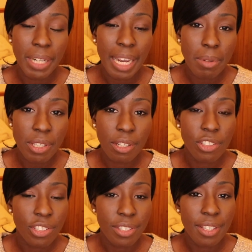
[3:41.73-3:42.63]
but I was
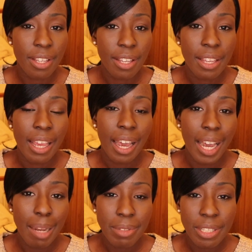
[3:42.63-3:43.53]
conscious that
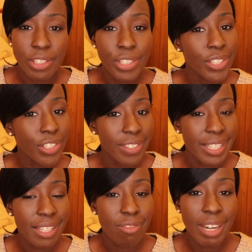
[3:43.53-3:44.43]
I'm going to choose a
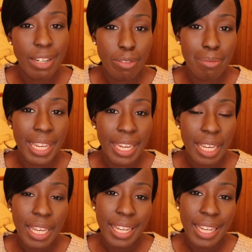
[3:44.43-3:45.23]
dress that's right for me.